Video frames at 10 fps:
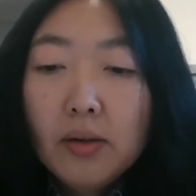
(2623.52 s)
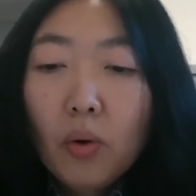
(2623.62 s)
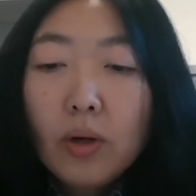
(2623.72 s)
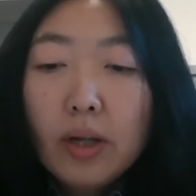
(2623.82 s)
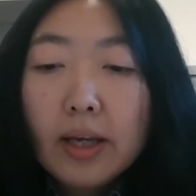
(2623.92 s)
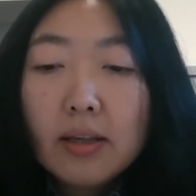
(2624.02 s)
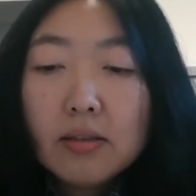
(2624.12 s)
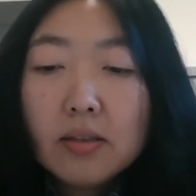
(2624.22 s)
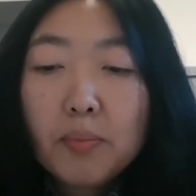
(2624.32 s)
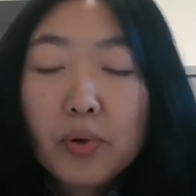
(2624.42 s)
only
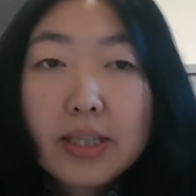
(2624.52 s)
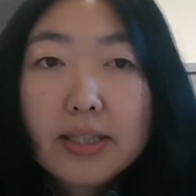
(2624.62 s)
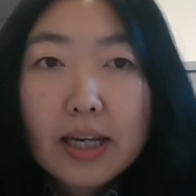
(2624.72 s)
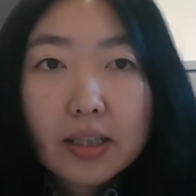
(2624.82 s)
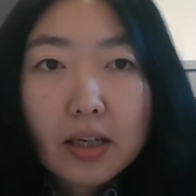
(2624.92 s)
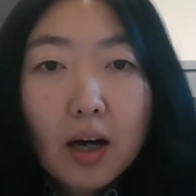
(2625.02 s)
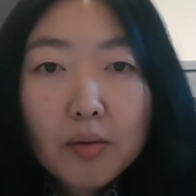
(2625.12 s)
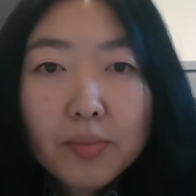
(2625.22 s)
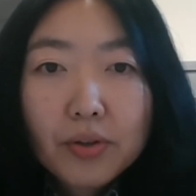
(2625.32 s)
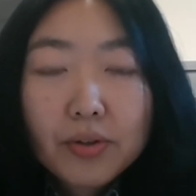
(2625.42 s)
the preset
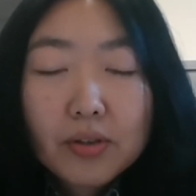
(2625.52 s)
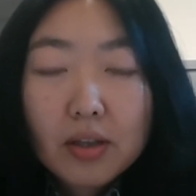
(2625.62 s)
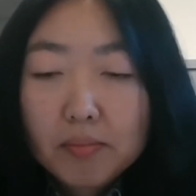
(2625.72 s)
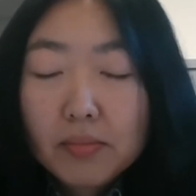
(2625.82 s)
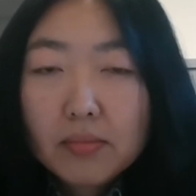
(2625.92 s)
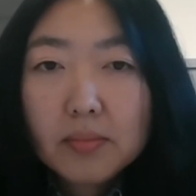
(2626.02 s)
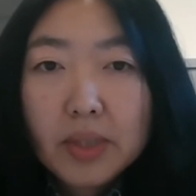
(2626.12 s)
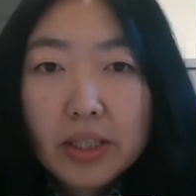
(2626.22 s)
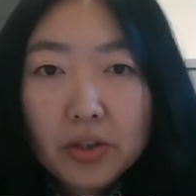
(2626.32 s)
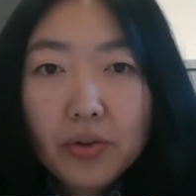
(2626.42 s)
combo
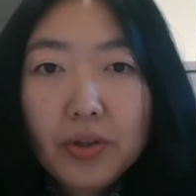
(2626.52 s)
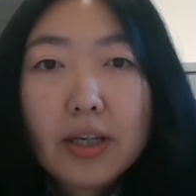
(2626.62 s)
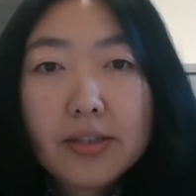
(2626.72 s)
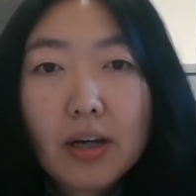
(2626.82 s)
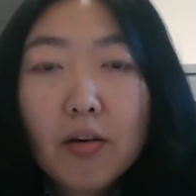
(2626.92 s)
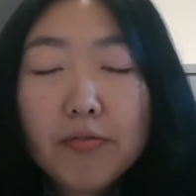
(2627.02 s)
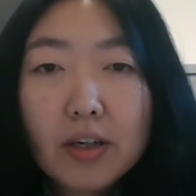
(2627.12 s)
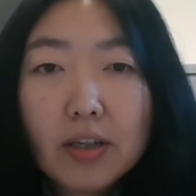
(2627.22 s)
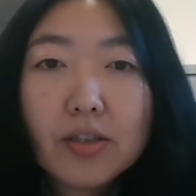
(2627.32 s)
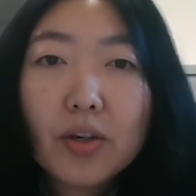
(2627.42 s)
meal is
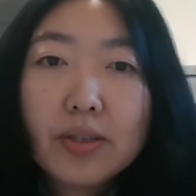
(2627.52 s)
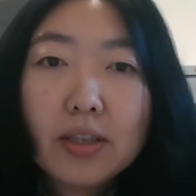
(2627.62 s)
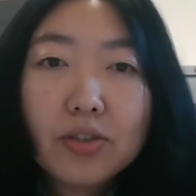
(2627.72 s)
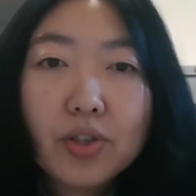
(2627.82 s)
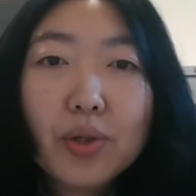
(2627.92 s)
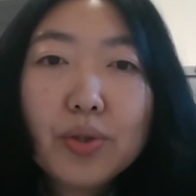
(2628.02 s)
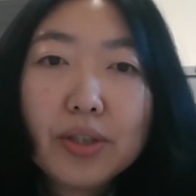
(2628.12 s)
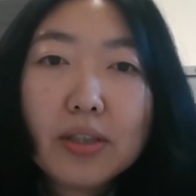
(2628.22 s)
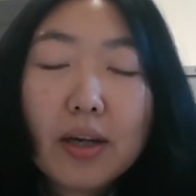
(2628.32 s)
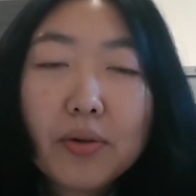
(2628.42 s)
offered. So the
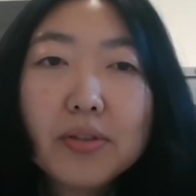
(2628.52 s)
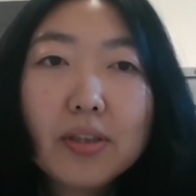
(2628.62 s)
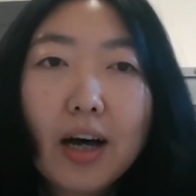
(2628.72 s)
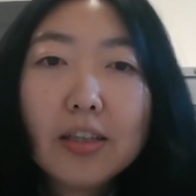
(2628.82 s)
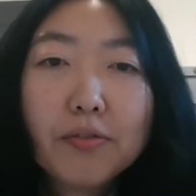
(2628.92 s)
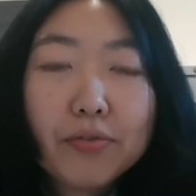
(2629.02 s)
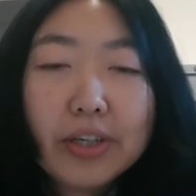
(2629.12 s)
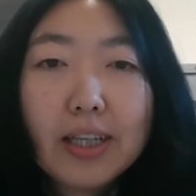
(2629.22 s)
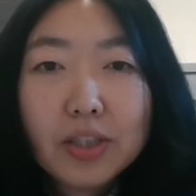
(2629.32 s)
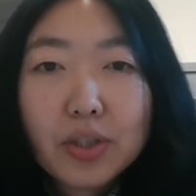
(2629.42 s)
children could not
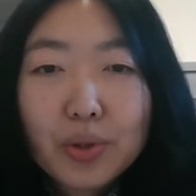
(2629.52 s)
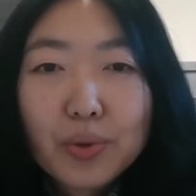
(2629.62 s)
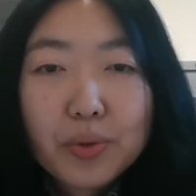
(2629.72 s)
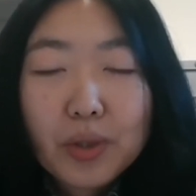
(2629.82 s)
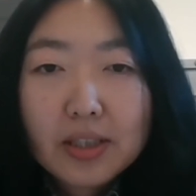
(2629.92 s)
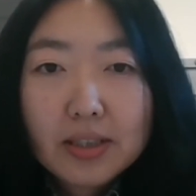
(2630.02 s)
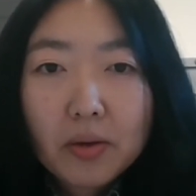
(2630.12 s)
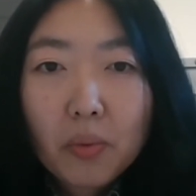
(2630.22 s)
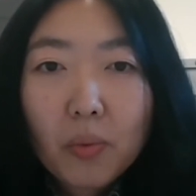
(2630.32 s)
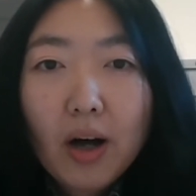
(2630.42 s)
freely choose what
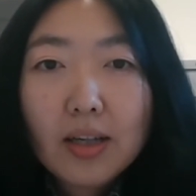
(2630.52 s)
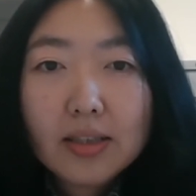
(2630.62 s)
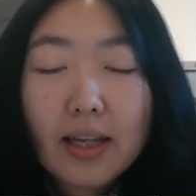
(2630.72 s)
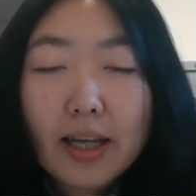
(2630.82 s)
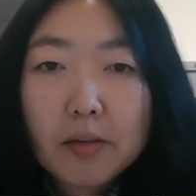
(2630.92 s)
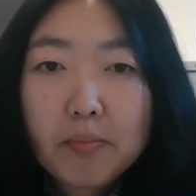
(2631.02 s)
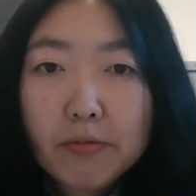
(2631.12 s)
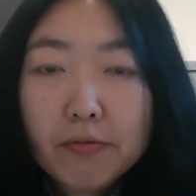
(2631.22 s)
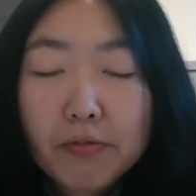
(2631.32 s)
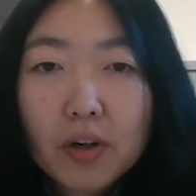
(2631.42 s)
they want like
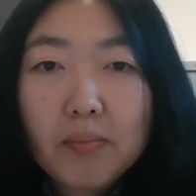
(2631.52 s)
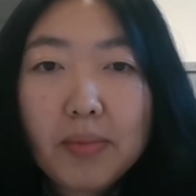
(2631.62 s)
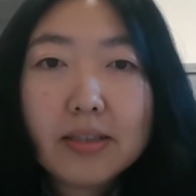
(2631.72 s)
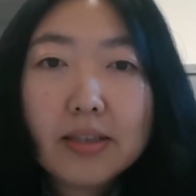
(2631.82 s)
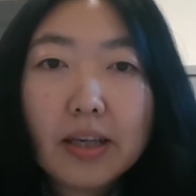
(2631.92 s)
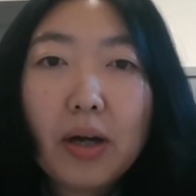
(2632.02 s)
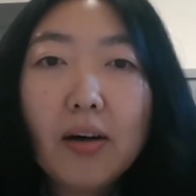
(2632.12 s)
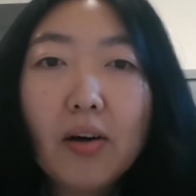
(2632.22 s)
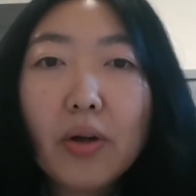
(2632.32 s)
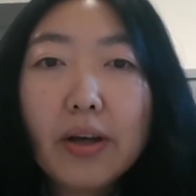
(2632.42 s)
before, but they
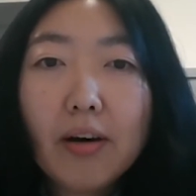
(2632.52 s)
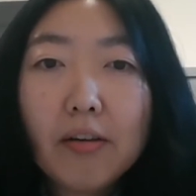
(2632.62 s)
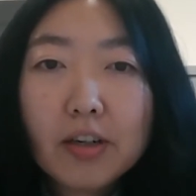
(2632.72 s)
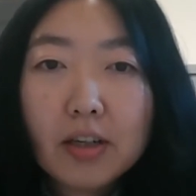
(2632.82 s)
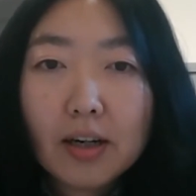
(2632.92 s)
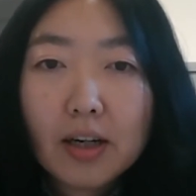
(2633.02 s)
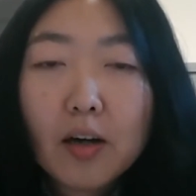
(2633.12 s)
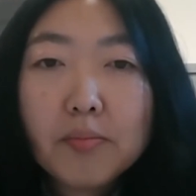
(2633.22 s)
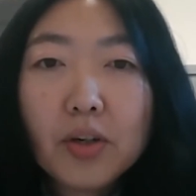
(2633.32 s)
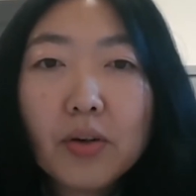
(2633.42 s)
are only offered a
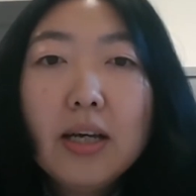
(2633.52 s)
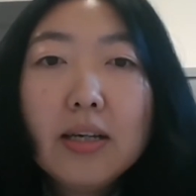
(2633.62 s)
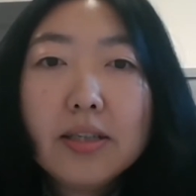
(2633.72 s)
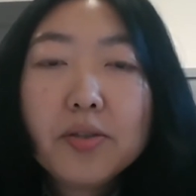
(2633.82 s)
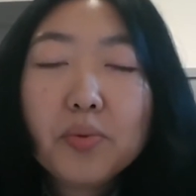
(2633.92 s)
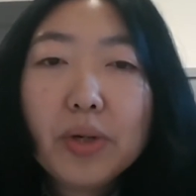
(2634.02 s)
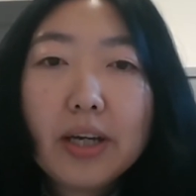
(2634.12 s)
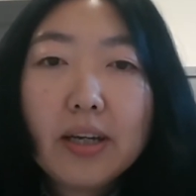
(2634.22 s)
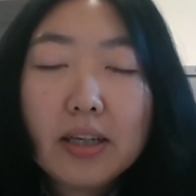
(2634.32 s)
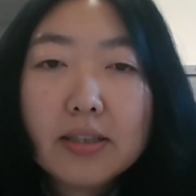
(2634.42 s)
combo. This
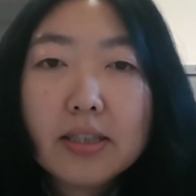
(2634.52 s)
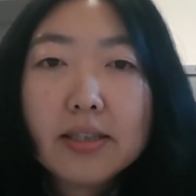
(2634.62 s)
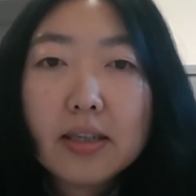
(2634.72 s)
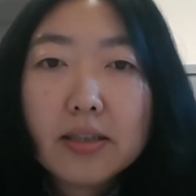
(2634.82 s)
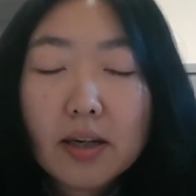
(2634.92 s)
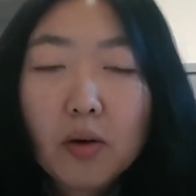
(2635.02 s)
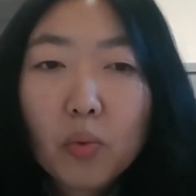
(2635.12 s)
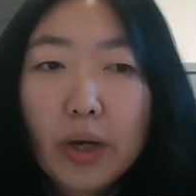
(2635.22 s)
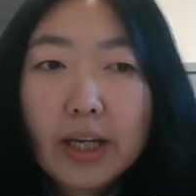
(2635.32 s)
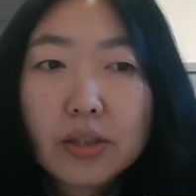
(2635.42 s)
is a
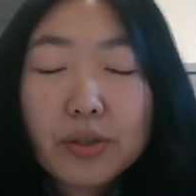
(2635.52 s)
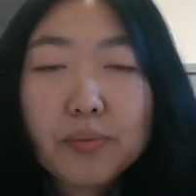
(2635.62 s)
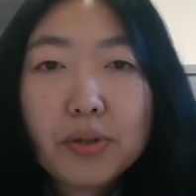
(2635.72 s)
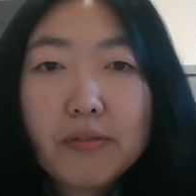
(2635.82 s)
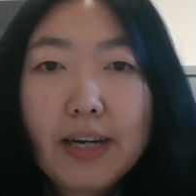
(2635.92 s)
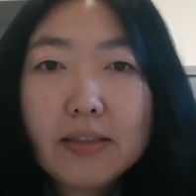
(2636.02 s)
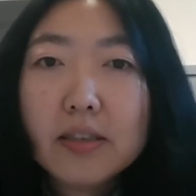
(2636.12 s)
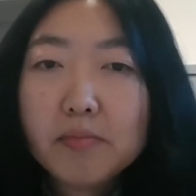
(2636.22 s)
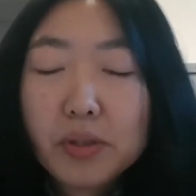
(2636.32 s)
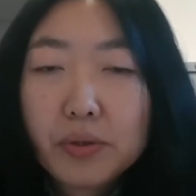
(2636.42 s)
way to prevent them
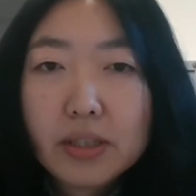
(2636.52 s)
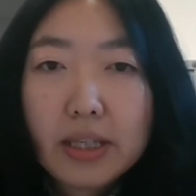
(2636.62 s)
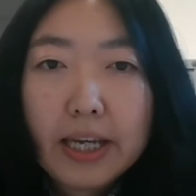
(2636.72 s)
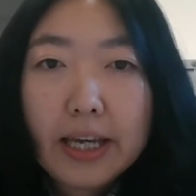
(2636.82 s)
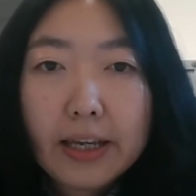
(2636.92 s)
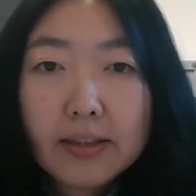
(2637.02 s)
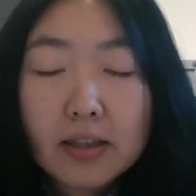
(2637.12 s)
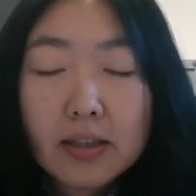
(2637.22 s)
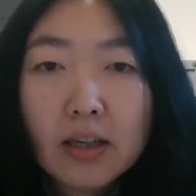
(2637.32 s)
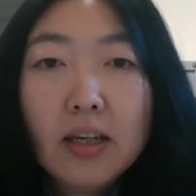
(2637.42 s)
to stay in
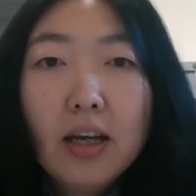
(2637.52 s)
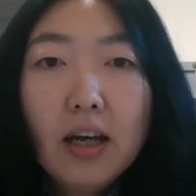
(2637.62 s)
the